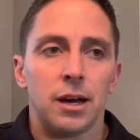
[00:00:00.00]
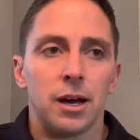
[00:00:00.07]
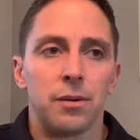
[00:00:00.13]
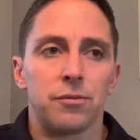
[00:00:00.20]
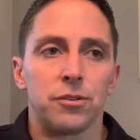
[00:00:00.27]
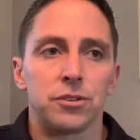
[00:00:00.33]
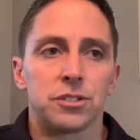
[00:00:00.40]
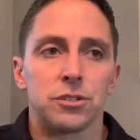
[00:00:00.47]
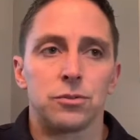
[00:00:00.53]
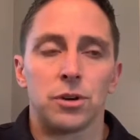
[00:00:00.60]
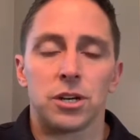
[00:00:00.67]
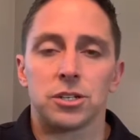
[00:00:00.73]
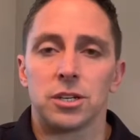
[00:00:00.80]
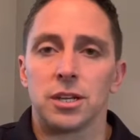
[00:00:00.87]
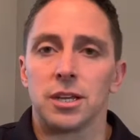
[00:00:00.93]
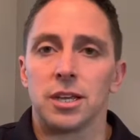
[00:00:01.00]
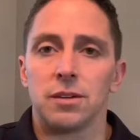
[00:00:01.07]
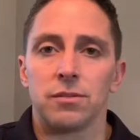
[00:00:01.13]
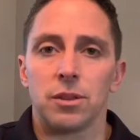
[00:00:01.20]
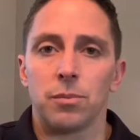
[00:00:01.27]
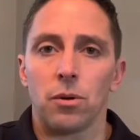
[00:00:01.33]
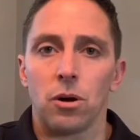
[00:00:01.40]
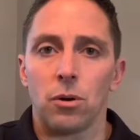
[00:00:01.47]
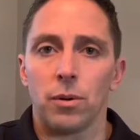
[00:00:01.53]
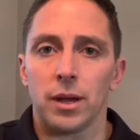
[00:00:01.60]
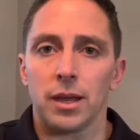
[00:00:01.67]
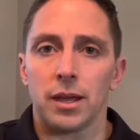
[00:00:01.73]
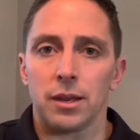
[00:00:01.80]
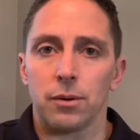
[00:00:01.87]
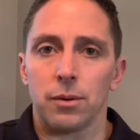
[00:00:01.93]
versus rushing and giving the ball
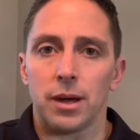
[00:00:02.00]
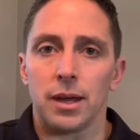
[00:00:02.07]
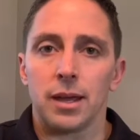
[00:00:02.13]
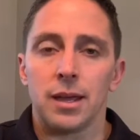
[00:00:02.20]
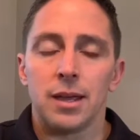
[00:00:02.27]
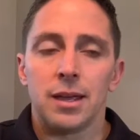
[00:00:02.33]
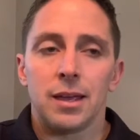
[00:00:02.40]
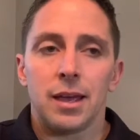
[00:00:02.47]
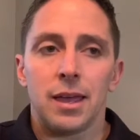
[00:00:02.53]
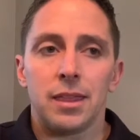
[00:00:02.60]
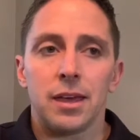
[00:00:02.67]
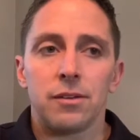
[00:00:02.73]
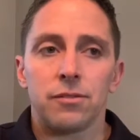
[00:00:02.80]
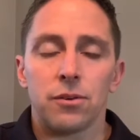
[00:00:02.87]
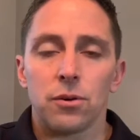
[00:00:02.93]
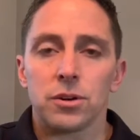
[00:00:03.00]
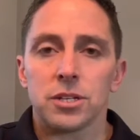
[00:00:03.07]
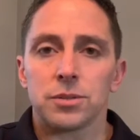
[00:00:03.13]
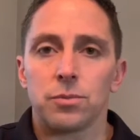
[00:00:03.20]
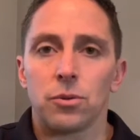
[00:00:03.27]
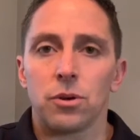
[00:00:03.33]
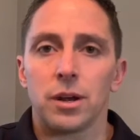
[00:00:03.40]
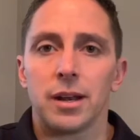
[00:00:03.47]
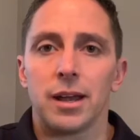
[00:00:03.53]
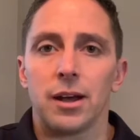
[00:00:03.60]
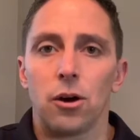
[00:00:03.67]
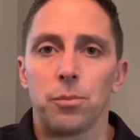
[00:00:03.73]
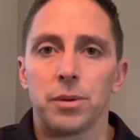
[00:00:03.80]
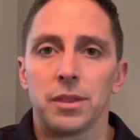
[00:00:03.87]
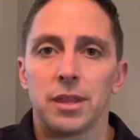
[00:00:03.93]
away anyway. And then focus more on
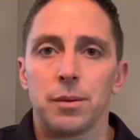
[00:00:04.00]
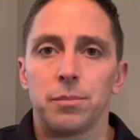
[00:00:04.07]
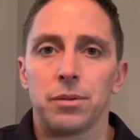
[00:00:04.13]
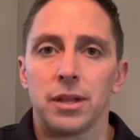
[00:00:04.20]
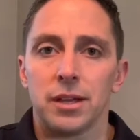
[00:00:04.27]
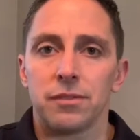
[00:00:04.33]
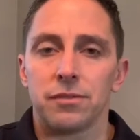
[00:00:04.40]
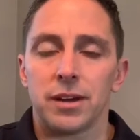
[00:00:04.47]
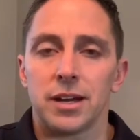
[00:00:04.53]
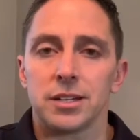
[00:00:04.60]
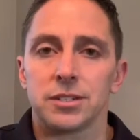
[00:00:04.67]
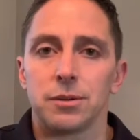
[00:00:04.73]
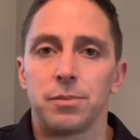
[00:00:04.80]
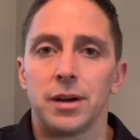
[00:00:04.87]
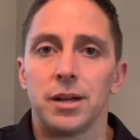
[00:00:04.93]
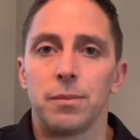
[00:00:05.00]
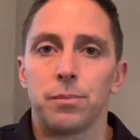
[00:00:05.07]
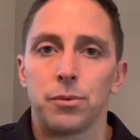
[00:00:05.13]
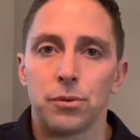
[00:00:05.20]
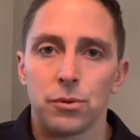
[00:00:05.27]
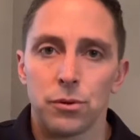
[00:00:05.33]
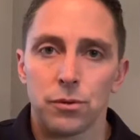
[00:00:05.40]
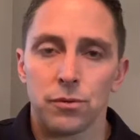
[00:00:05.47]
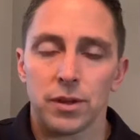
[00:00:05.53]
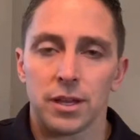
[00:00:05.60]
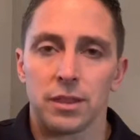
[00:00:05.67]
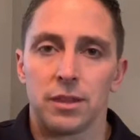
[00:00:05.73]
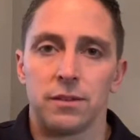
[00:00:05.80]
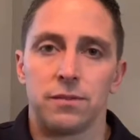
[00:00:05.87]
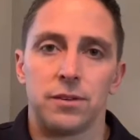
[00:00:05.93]
helping them play faster by
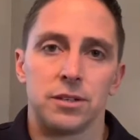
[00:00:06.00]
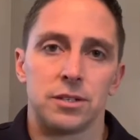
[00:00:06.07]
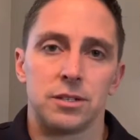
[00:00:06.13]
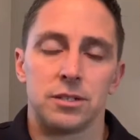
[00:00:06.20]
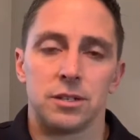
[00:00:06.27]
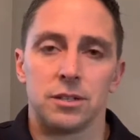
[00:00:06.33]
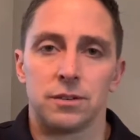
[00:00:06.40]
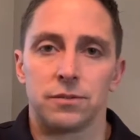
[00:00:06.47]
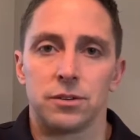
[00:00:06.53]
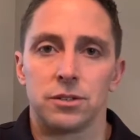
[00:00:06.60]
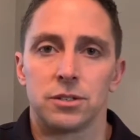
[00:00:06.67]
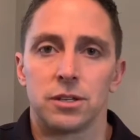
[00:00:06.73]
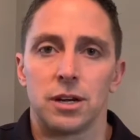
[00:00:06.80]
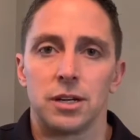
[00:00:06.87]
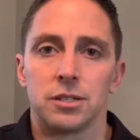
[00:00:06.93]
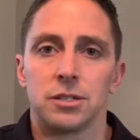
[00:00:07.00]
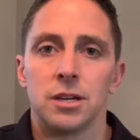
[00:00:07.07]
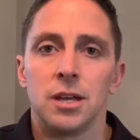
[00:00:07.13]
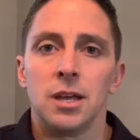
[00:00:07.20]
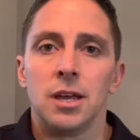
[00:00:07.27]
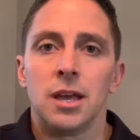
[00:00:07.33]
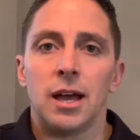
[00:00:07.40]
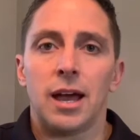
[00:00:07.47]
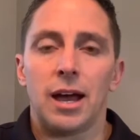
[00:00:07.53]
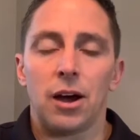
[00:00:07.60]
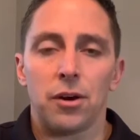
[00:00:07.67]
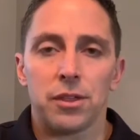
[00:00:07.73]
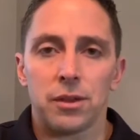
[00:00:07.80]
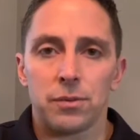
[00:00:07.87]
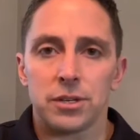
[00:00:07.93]
improving the efficiency of their first touch,
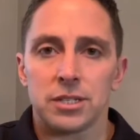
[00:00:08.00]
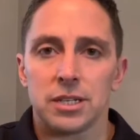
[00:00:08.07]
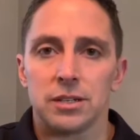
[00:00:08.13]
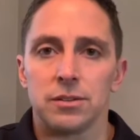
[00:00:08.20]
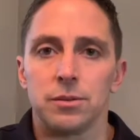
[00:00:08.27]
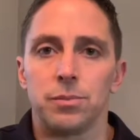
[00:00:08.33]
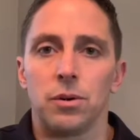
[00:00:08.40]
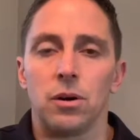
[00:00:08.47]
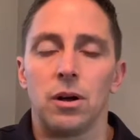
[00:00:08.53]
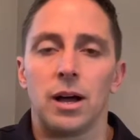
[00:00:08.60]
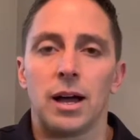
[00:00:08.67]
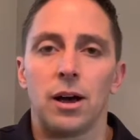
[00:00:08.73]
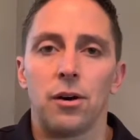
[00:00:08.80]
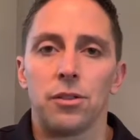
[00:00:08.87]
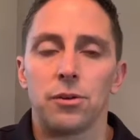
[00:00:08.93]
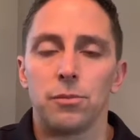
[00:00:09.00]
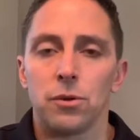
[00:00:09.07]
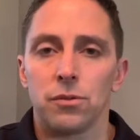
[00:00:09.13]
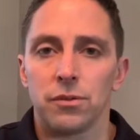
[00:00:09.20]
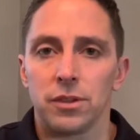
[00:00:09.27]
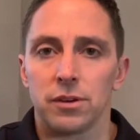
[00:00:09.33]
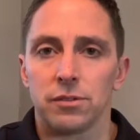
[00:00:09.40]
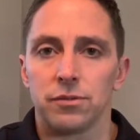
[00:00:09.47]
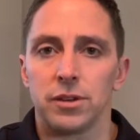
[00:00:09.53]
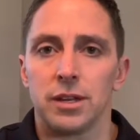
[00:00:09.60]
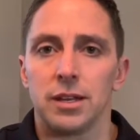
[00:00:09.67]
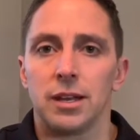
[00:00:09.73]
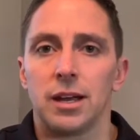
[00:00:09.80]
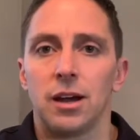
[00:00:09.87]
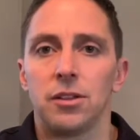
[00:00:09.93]
how they receive the ball, how they're moving their
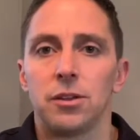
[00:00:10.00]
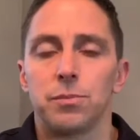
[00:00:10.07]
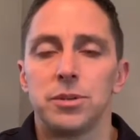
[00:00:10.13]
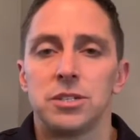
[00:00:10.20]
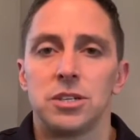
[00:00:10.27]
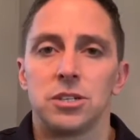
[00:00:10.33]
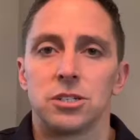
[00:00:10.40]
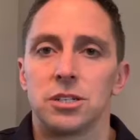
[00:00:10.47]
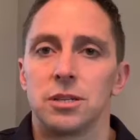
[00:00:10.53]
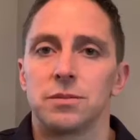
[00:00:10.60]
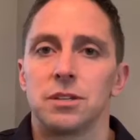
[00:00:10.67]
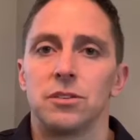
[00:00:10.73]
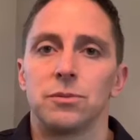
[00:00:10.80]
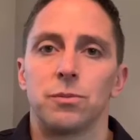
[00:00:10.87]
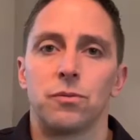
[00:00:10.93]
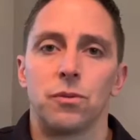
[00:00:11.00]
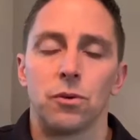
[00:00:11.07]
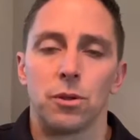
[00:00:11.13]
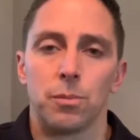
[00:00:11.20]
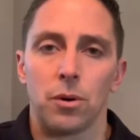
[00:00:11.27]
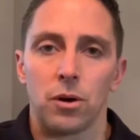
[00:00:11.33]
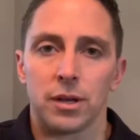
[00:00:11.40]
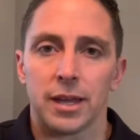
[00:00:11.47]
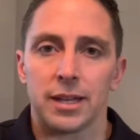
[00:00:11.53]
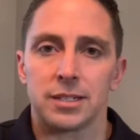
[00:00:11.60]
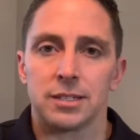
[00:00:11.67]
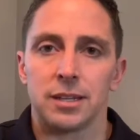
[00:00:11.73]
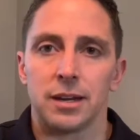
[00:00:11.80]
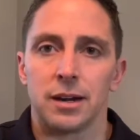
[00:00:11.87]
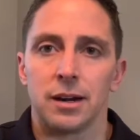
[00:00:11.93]
feet, how they're positioning themselves before the ball
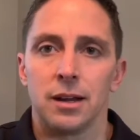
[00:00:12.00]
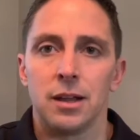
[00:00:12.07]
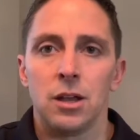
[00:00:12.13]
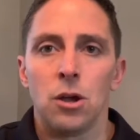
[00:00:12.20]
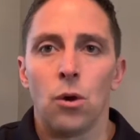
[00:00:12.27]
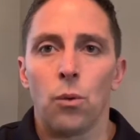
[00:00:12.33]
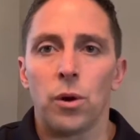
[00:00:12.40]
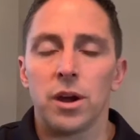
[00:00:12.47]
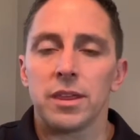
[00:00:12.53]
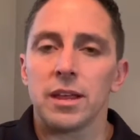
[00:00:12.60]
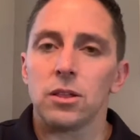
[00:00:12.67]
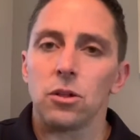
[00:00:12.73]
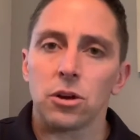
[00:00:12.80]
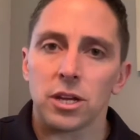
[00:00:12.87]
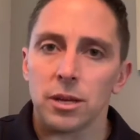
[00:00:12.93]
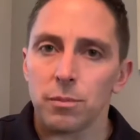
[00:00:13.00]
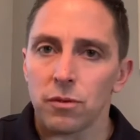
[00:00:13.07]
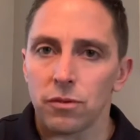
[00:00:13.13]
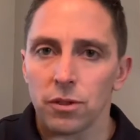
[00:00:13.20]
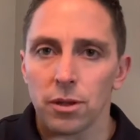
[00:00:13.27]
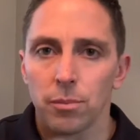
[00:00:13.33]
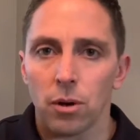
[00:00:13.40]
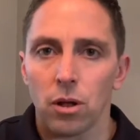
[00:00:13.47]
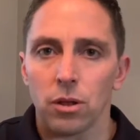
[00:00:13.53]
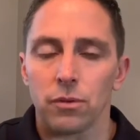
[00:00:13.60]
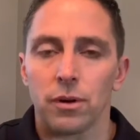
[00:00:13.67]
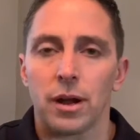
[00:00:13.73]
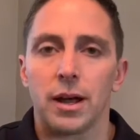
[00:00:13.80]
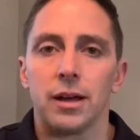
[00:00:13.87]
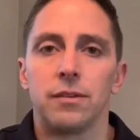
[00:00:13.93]
gets there, where are they looking before the ball
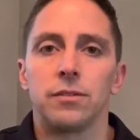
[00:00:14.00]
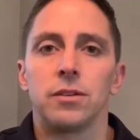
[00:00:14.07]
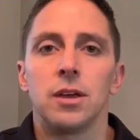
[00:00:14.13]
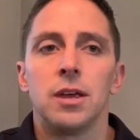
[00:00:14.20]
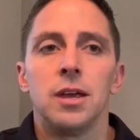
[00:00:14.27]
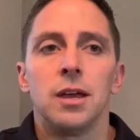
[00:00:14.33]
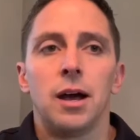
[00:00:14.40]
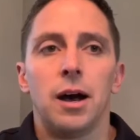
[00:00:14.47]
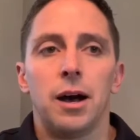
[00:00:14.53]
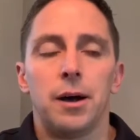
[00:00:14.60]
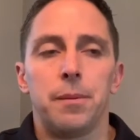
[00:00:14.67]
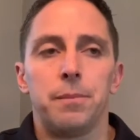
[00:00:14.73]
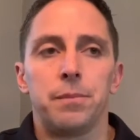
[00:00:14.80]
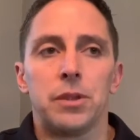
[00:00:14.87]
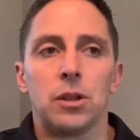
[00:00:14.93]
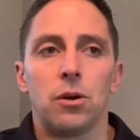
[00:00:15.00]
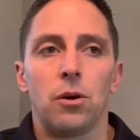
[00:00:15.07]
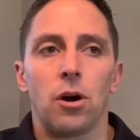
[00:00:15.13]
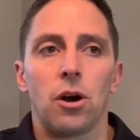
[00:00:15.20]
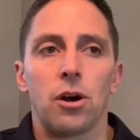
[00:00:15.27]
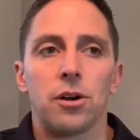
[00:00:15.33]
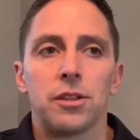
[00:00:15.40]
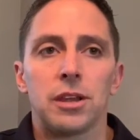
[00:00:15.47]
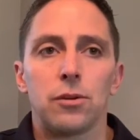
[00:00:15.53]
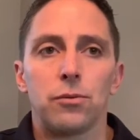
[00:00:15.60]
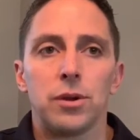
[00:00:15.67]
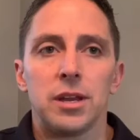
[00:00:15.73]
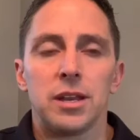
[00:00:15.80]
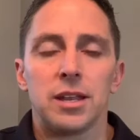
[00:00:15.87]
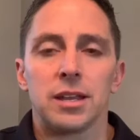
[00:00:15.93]
arrives, are they
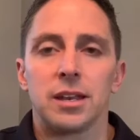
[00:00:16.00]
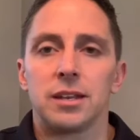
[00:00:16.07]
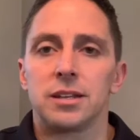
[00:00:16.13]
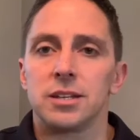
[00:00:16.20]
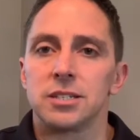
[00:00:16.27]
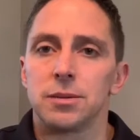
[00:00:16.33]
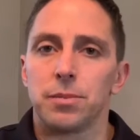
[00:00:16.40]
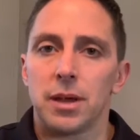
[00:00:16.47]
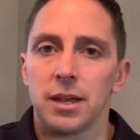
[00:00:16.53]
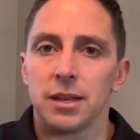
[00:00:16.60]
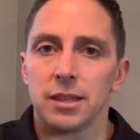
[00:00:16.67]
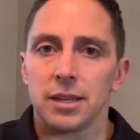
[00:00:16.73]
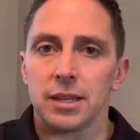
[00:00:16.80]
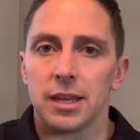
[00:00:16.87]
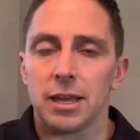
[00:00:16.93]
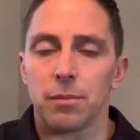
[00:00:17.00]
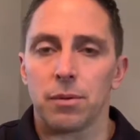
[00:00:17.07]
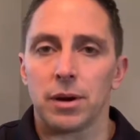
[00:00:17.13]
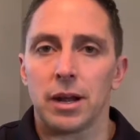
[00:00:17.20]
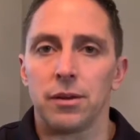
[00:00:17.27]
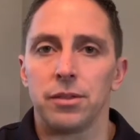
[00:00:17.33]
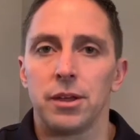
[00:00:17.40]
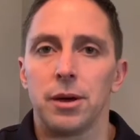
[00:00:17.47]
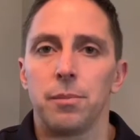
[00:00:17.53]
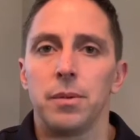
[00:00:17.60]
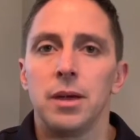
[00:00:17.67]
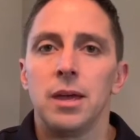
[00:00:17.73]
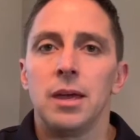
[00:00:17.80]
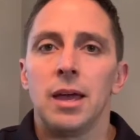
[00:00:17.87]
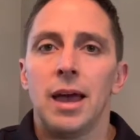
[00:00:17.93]
reading and anticipating the game around them?
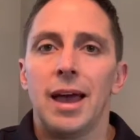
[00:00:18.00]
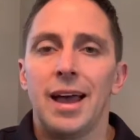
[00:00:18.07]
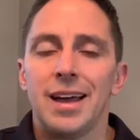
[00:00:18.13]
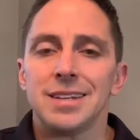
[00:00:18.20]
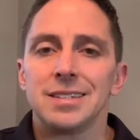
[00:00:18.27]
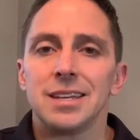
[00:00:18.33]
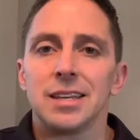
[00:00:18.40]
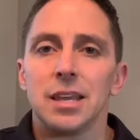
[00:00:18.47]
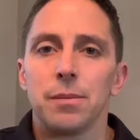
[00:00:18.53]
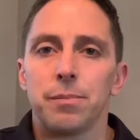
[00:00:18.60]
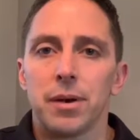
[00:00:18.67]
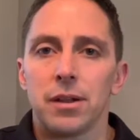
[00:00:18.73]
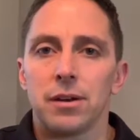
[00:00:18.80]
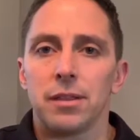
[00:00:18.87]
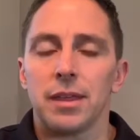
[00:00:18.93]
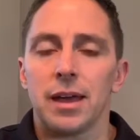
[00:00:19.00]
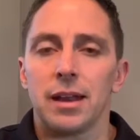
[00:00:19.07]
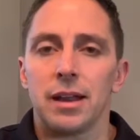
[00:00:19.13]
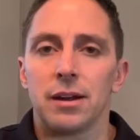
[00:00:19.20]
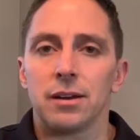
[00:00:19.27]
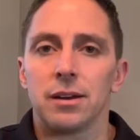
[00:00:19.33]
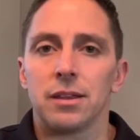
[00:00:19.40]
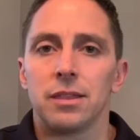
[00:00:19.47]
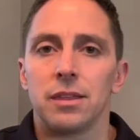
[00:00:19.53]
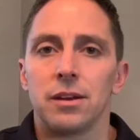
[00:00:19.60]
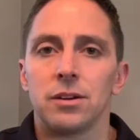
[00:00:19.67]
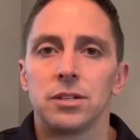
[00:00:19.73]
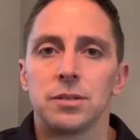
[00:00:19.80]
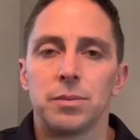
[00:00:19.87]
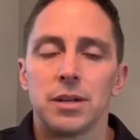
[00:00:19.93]
As they get better in that area,
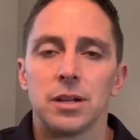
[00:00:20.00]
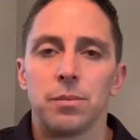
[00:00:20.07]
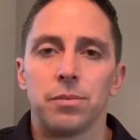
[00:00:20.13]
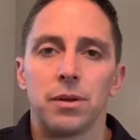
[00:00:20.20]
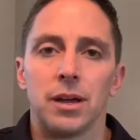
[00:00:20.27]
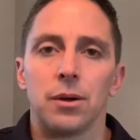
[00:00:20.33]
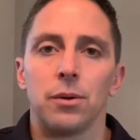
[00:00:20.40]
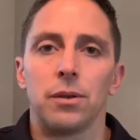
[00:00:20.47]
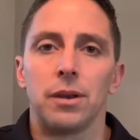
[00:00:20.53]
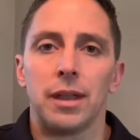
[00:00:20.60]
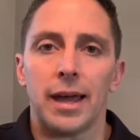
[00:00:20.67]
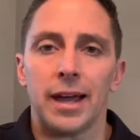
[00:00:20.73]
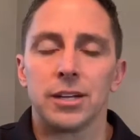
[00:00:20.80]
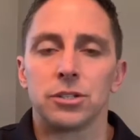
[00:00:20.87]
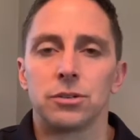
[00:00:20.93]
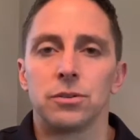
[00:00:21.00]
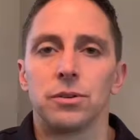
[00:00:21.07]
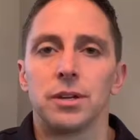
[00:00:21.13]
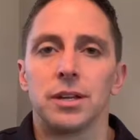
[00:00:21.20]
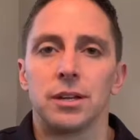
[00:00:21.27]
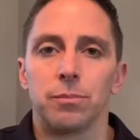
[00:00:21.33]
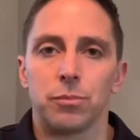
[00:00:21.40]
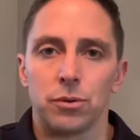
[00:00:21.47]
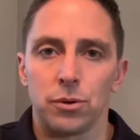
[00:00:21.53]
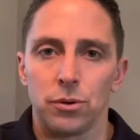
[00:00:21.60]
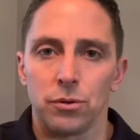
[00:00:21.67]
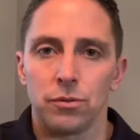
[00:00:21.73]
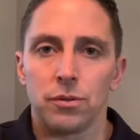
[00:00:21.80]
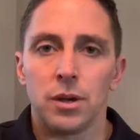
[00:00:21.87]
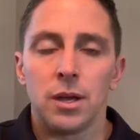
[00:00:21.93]
their speed of play will naturally
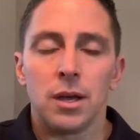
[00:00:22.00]
improve.